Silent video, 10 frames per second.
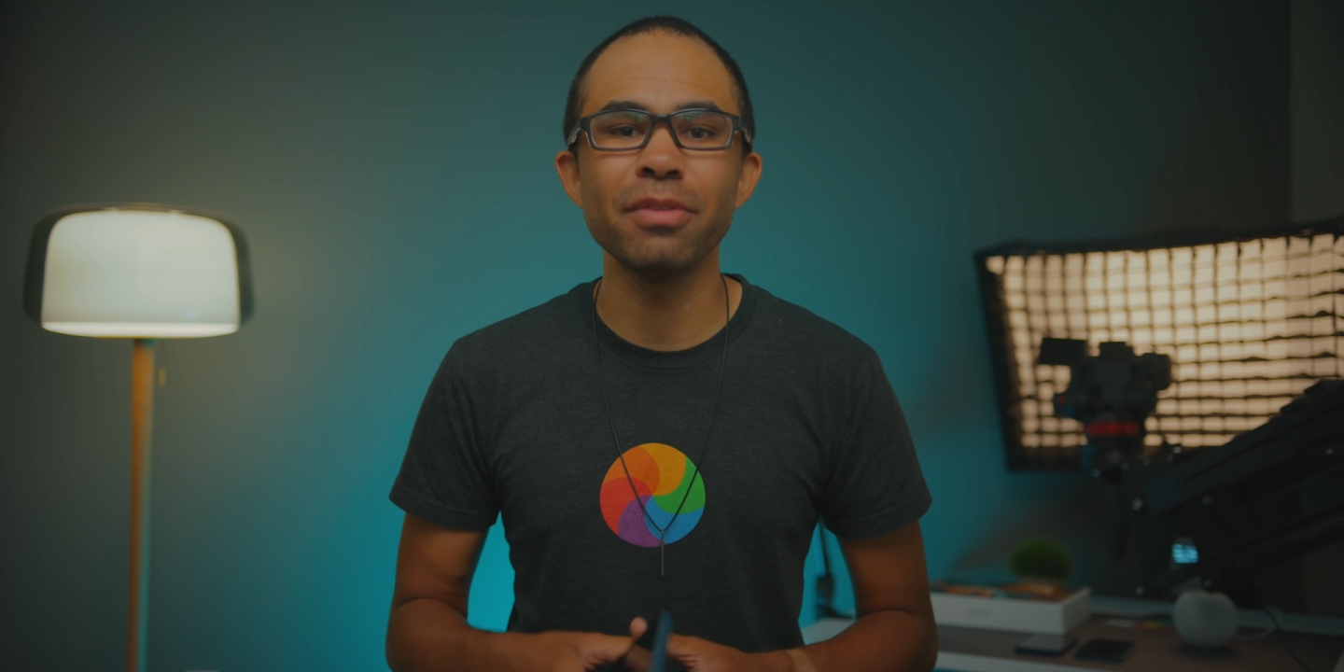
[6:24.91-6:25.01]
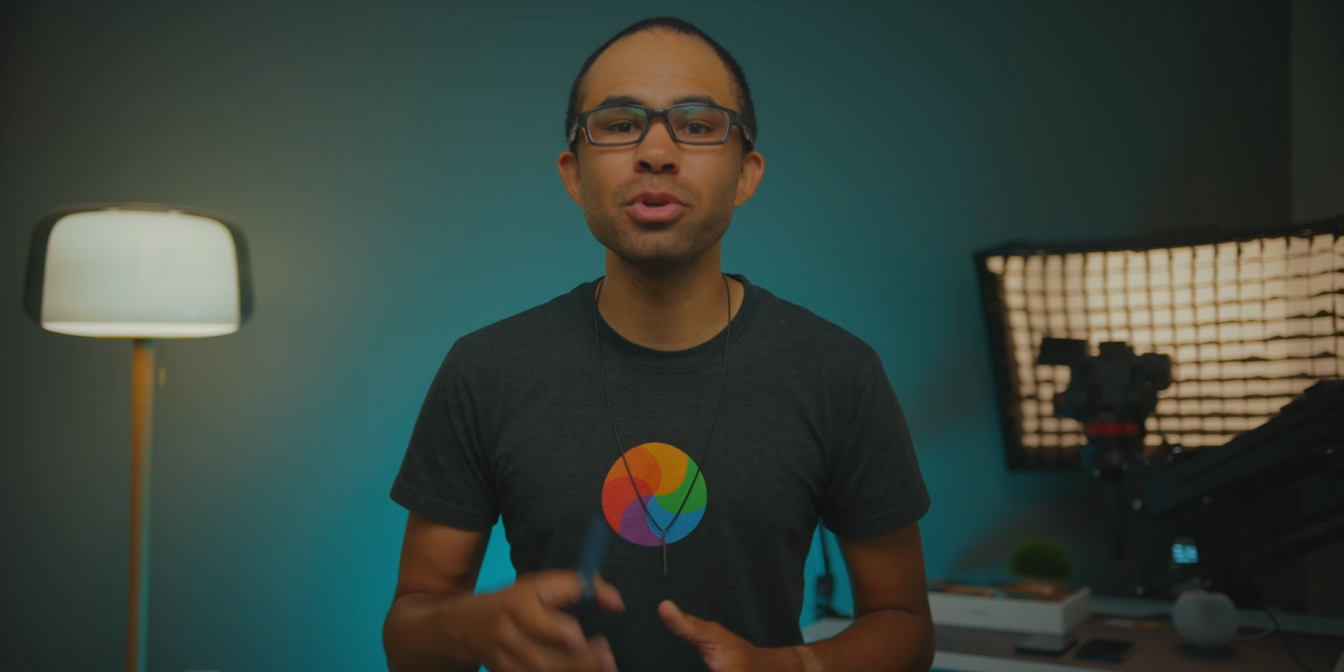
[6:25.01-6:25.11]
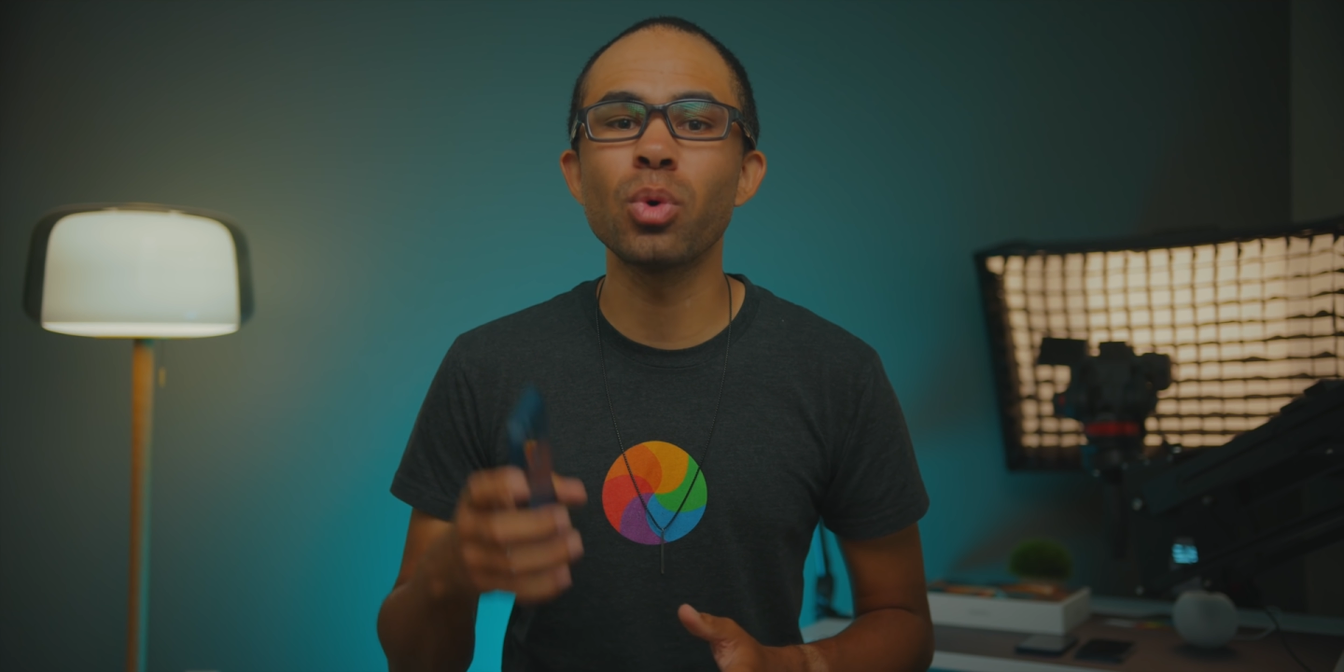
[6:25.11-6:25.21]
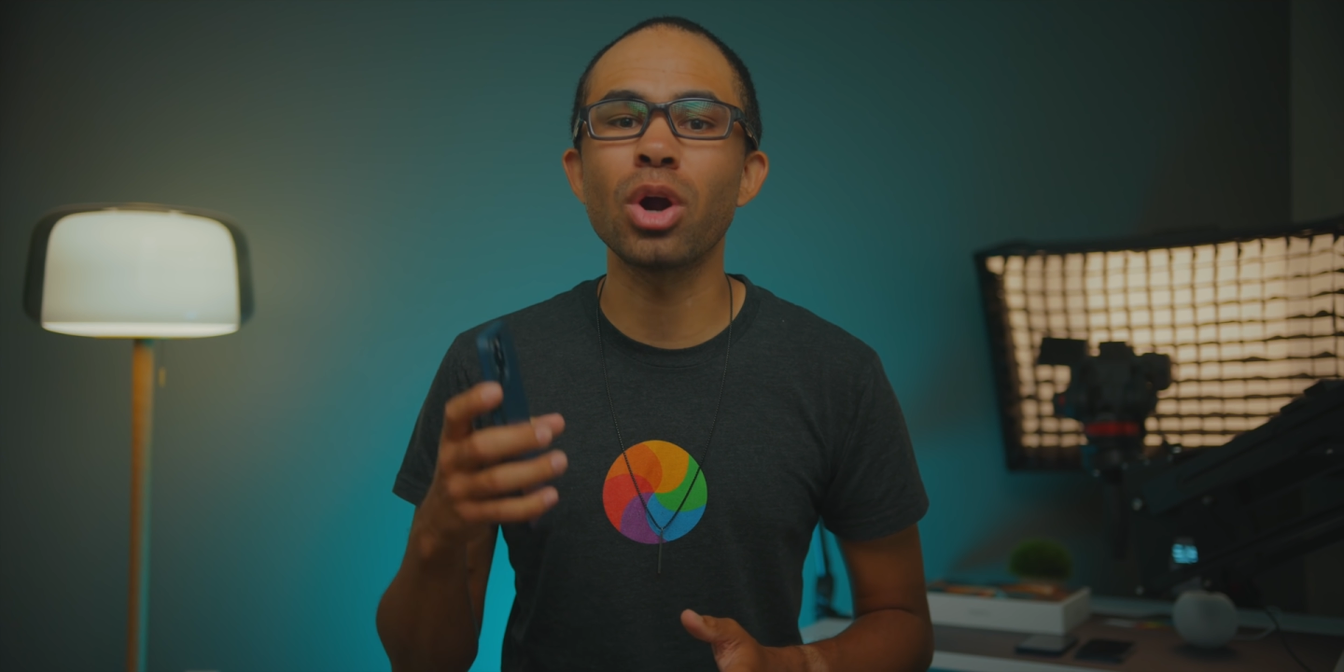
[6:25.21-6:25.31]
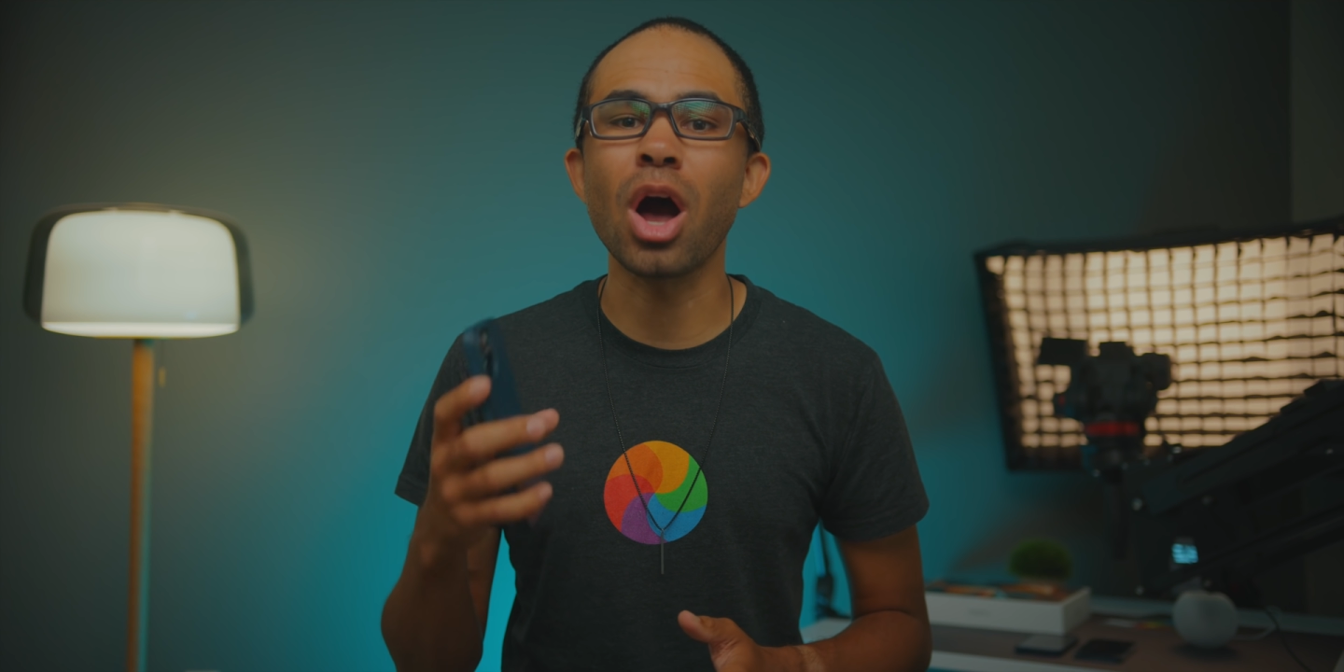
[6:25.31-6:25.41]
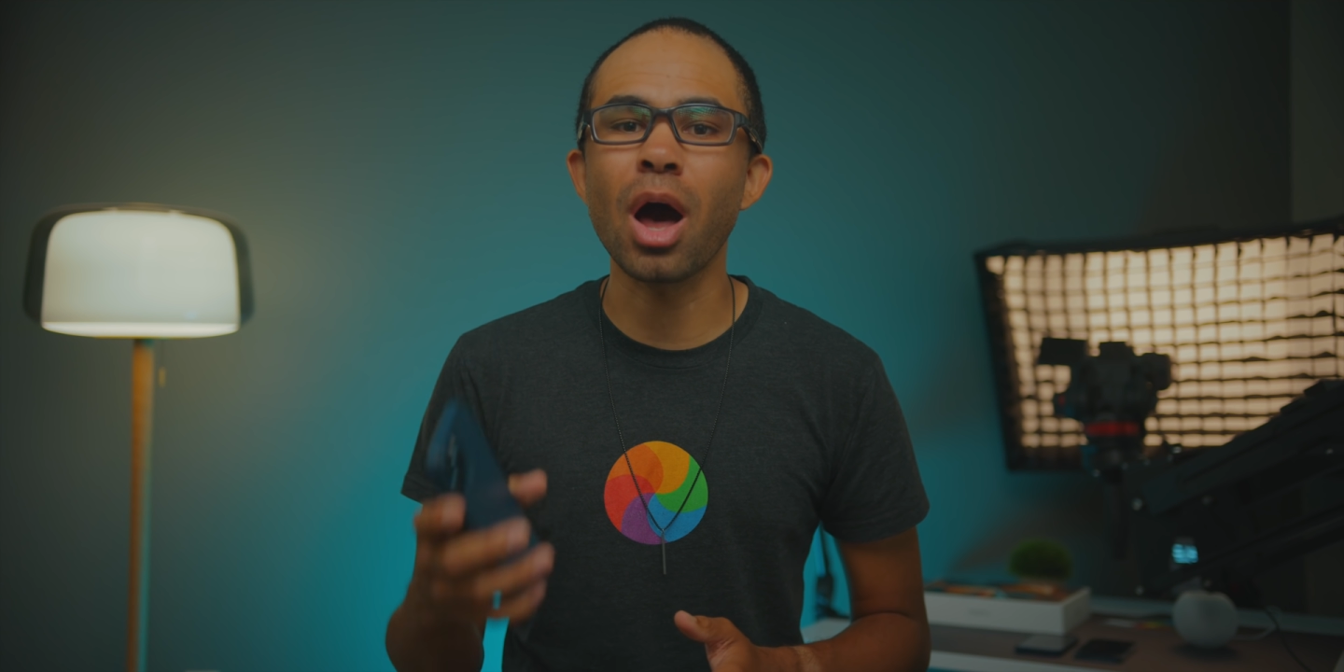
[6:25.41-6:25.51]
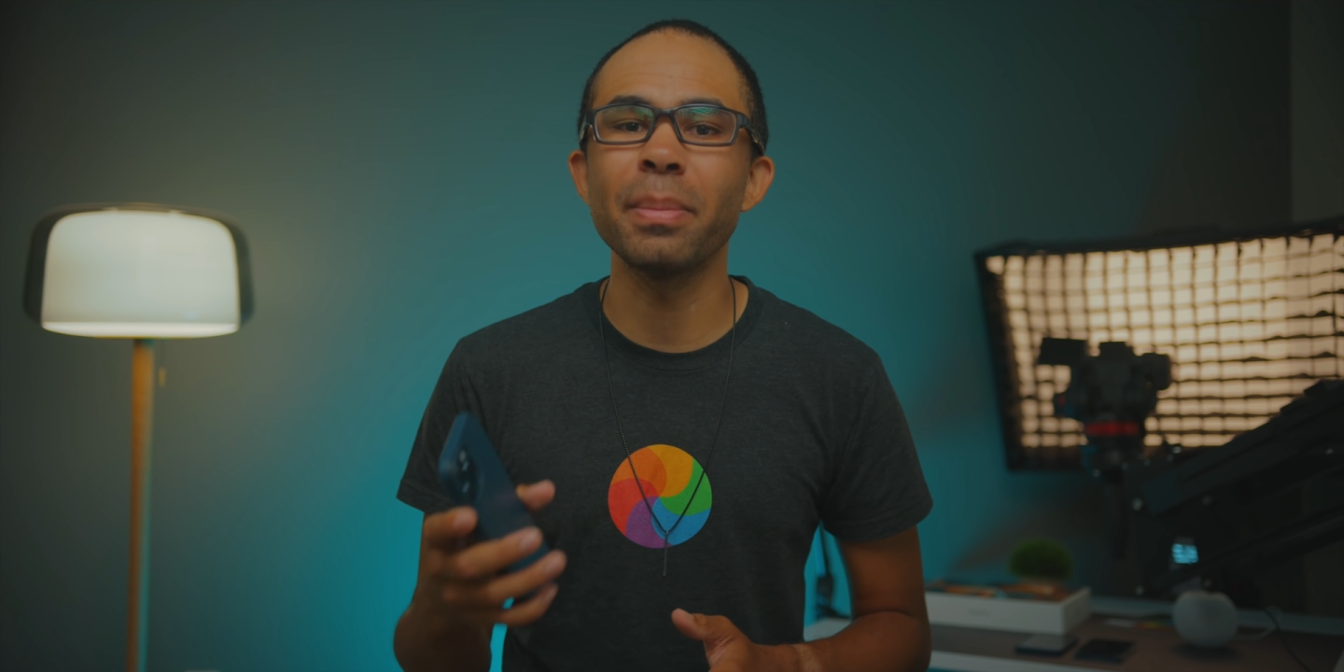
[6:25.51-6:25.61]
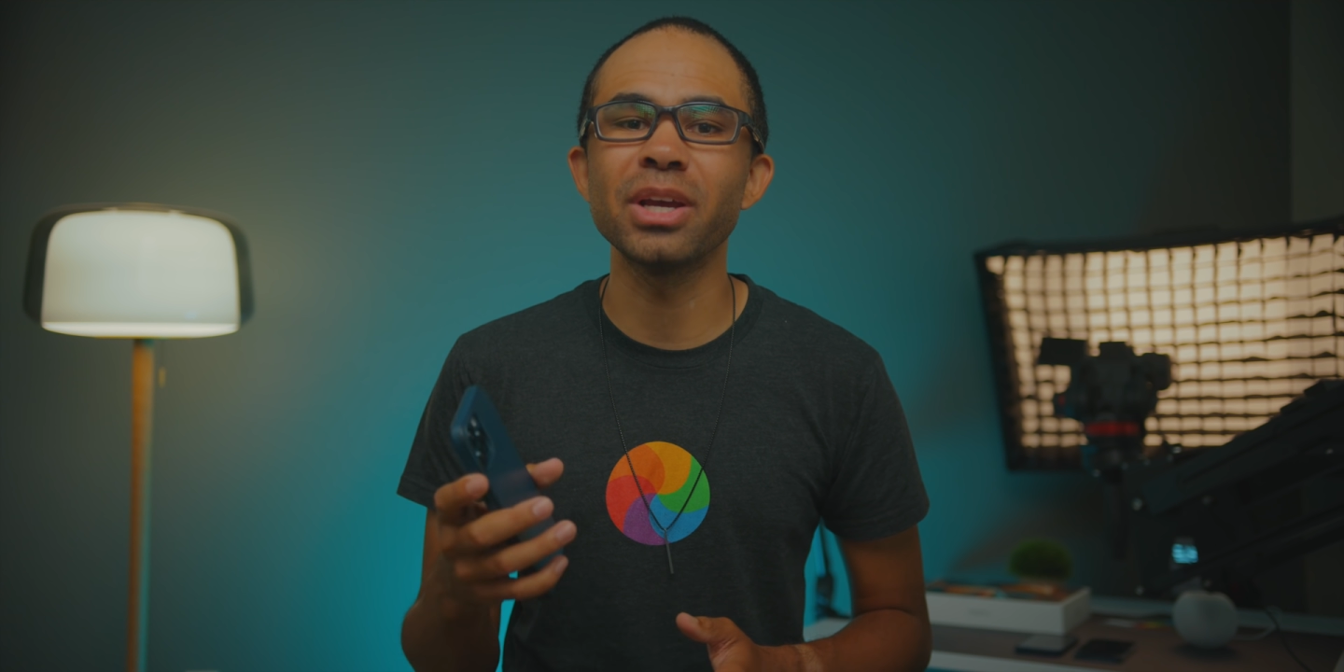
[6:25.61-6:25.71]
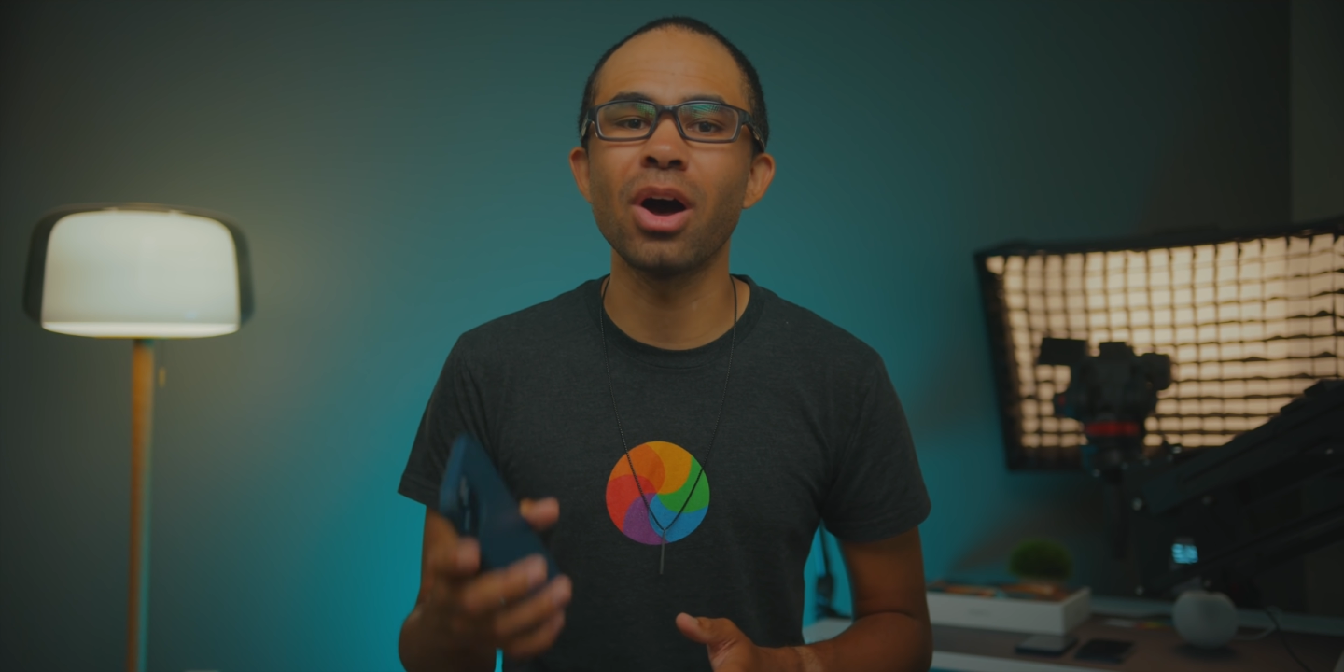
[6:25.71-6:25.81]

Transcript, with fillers: if you are hopping